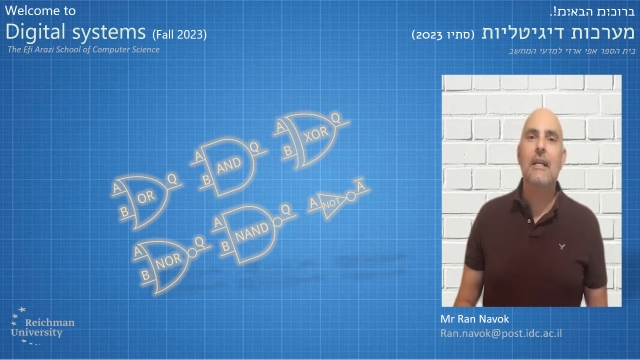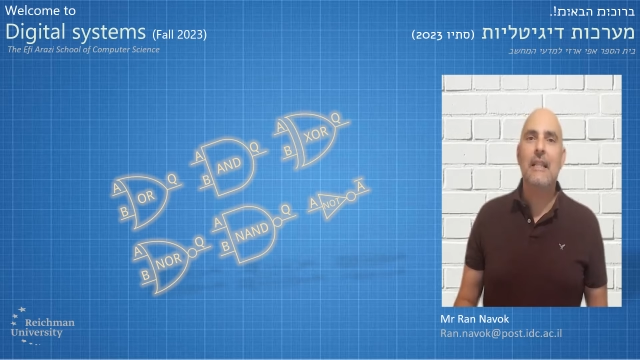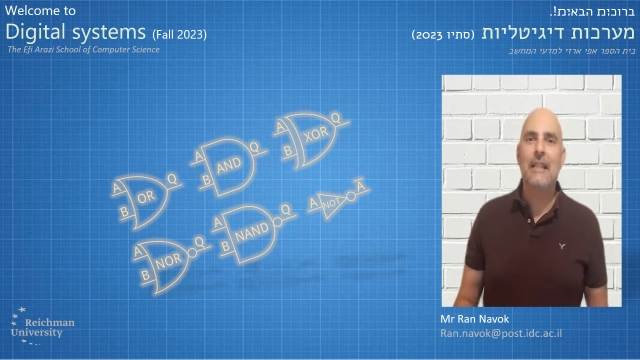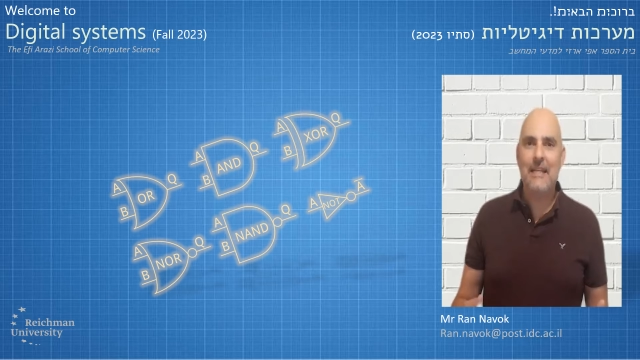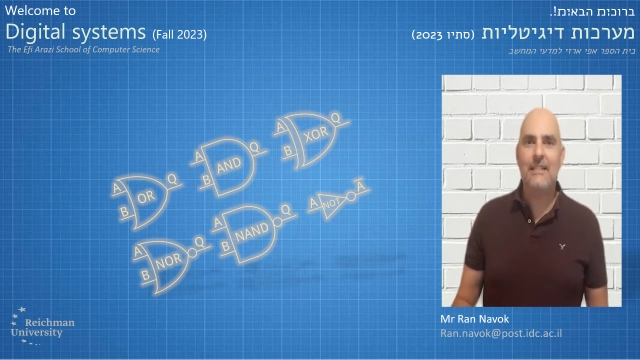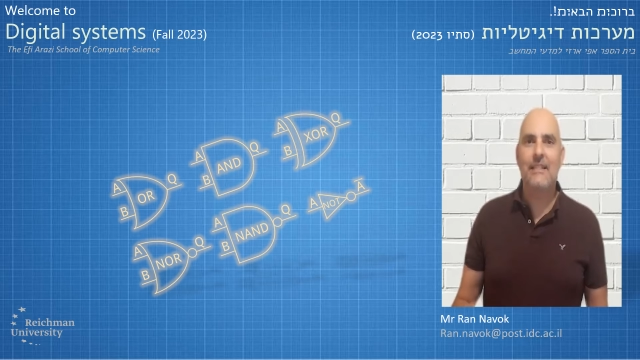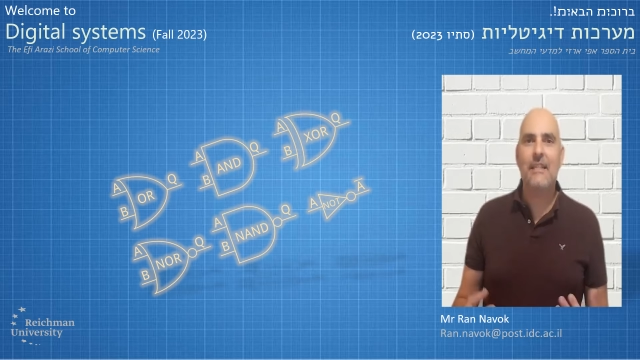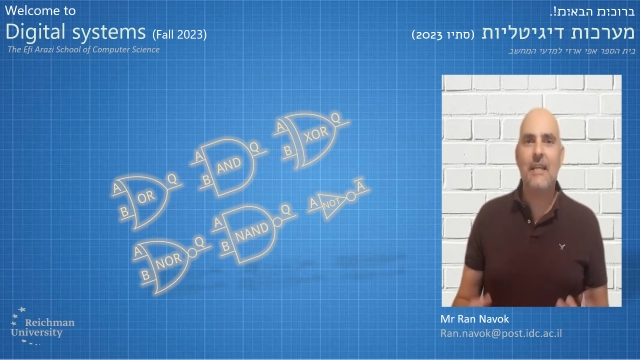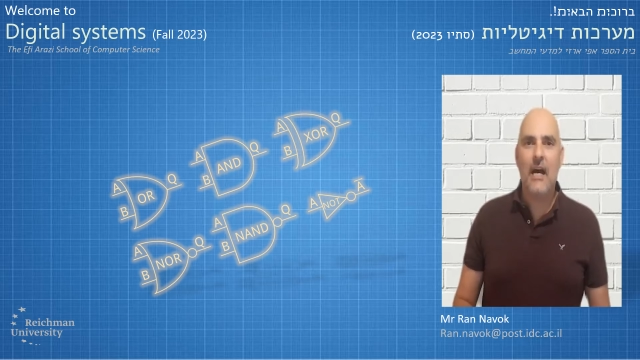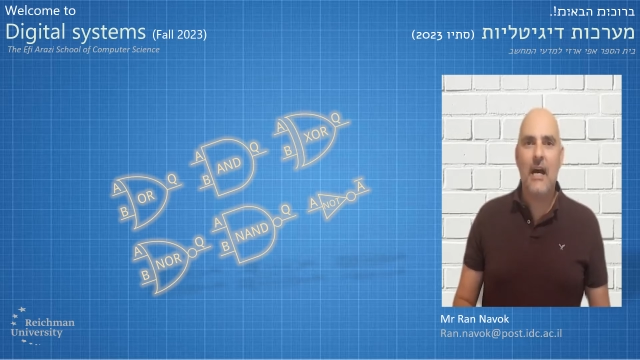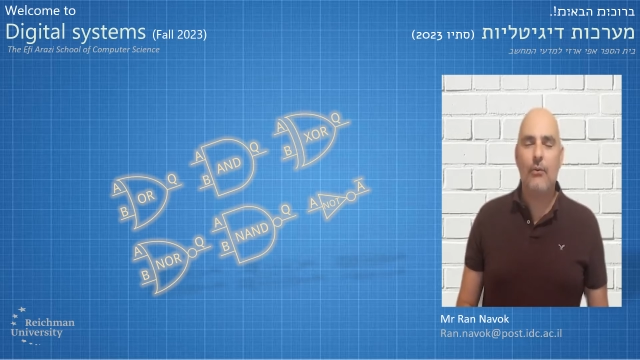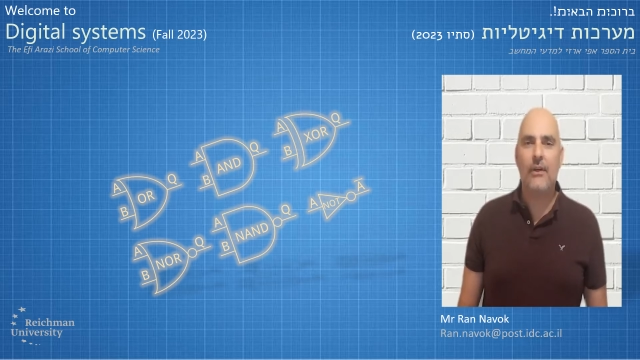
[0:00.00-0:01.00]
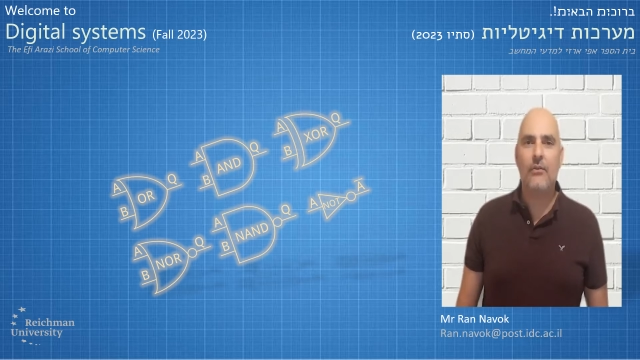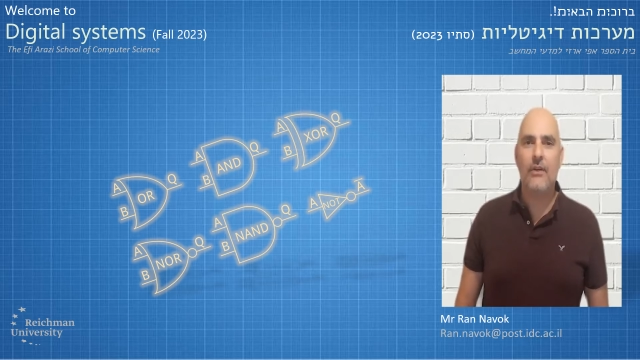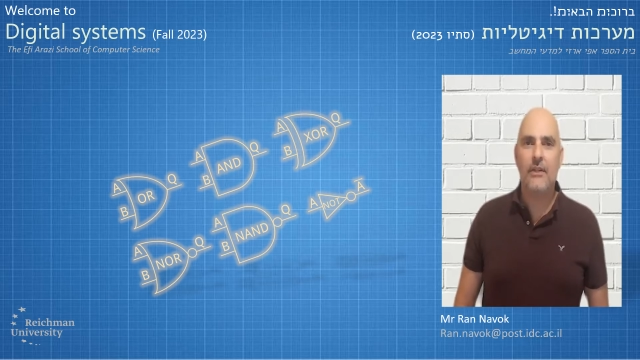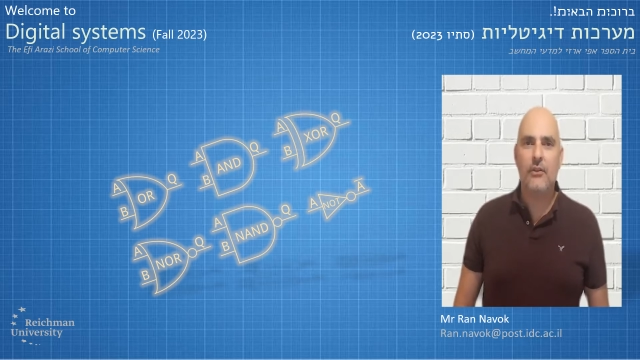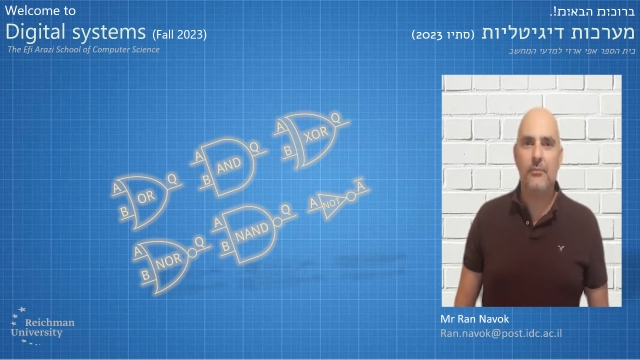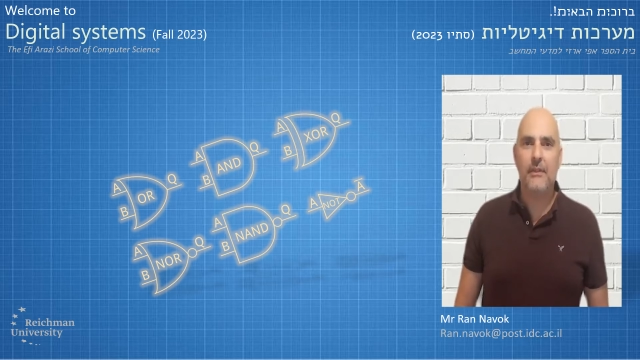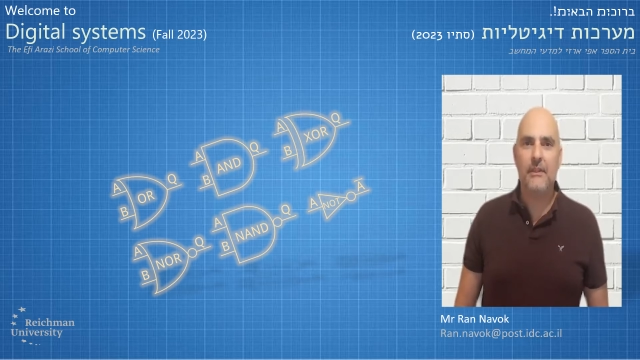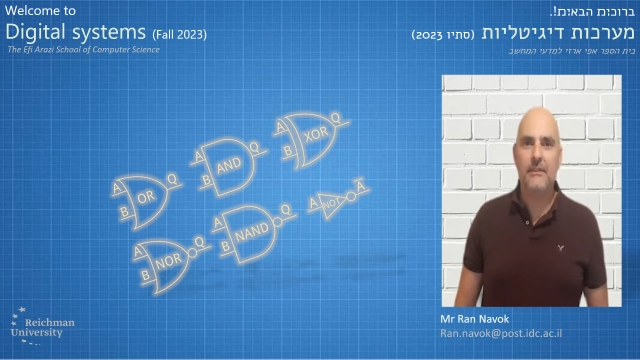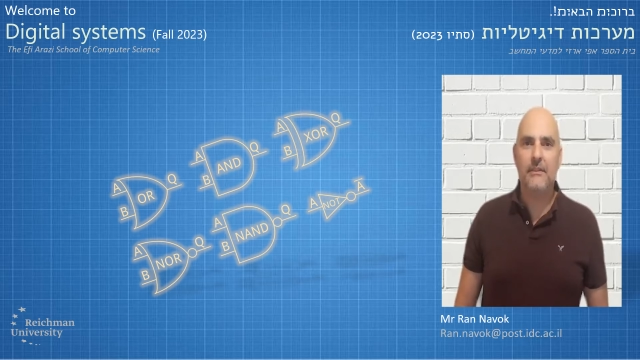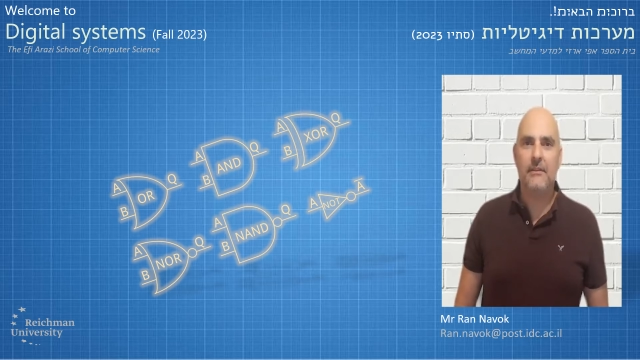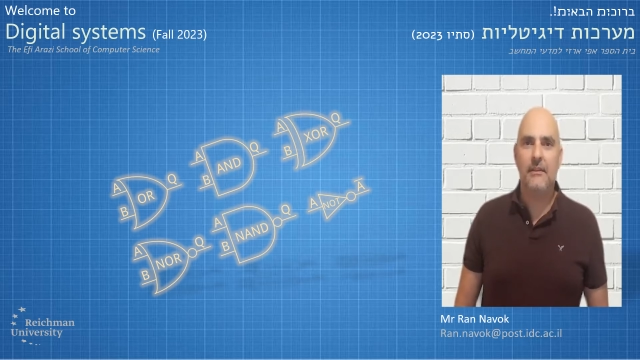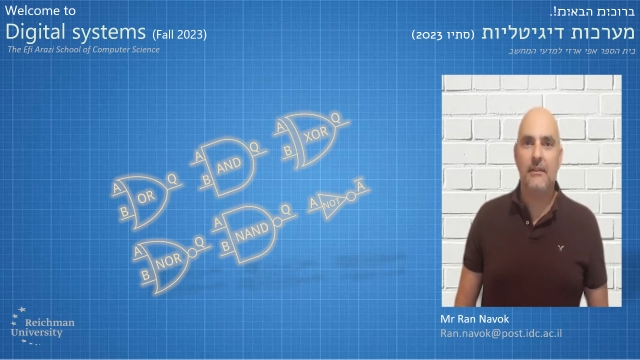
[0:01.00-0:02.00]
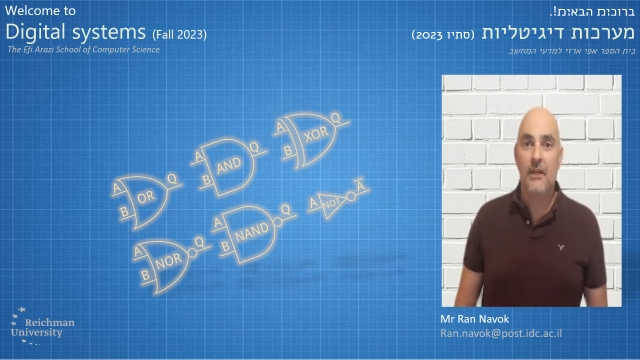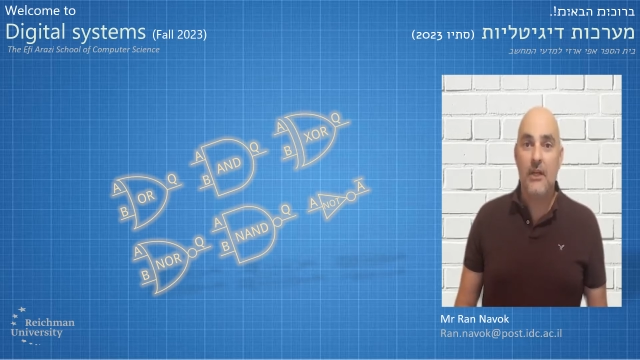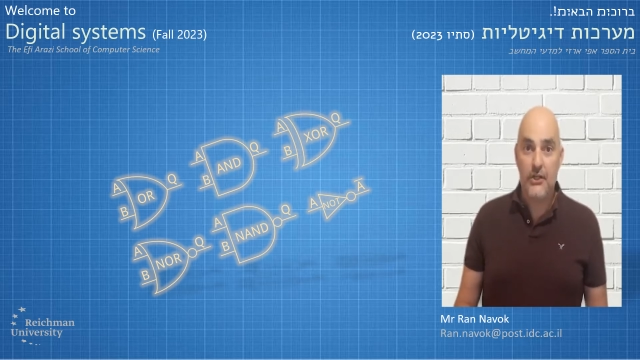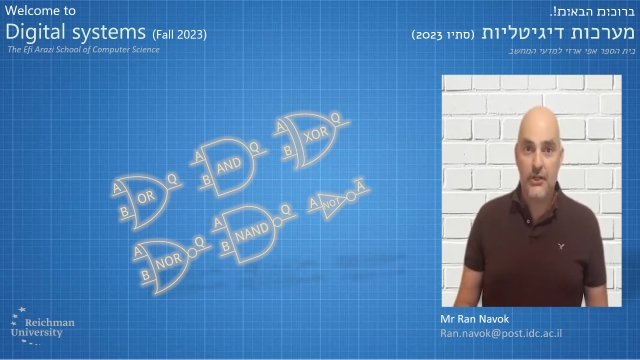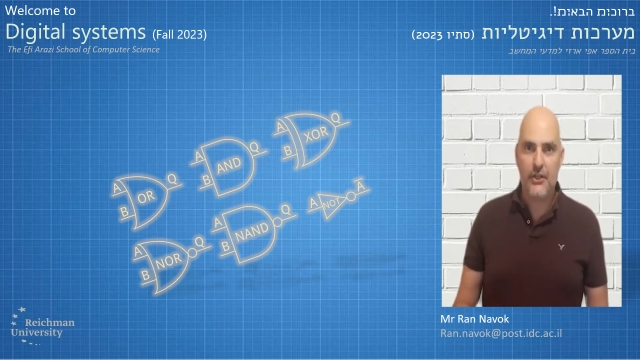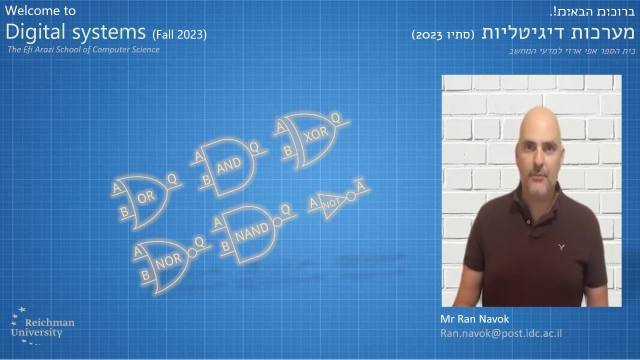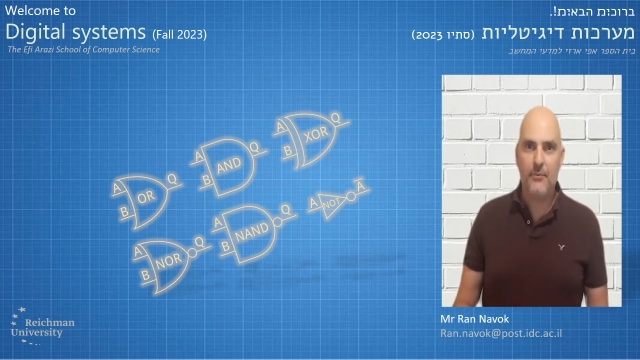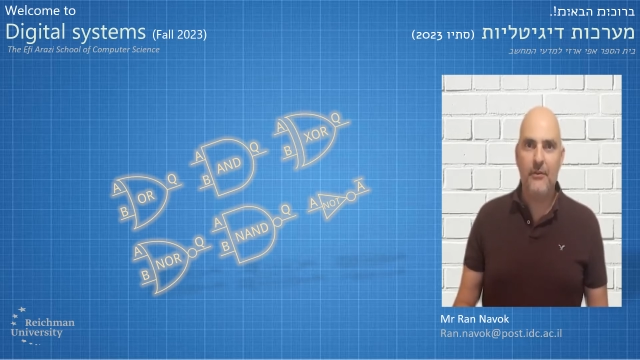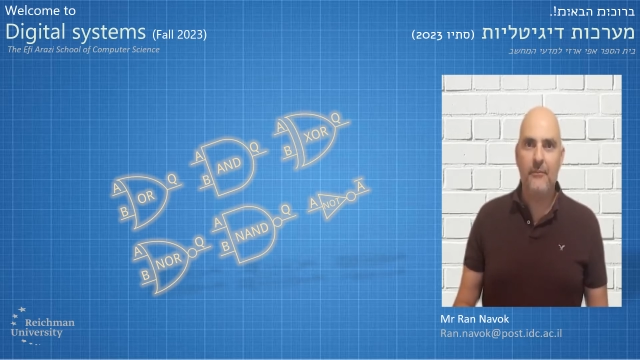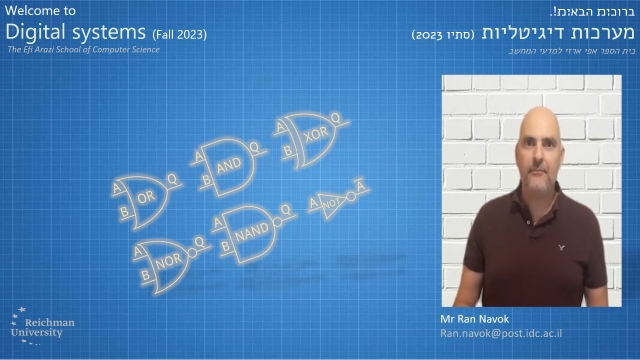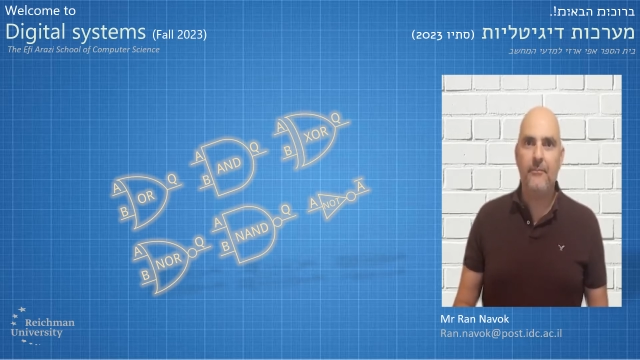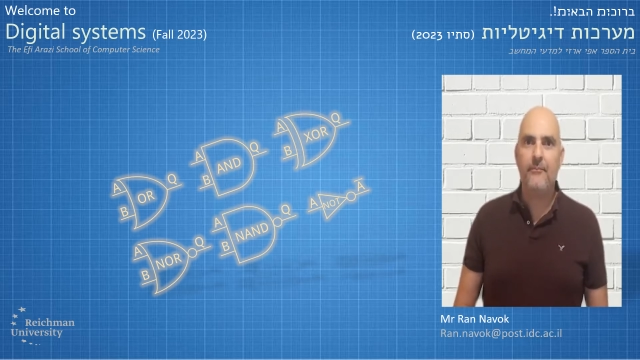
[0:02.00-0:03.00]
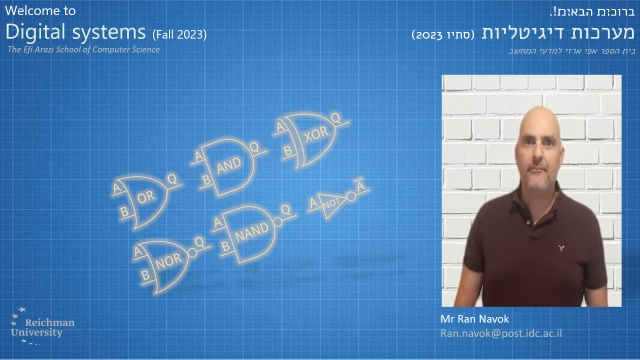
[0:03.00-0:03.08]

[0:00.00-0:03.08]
let's see how we're going to build it. Shimon?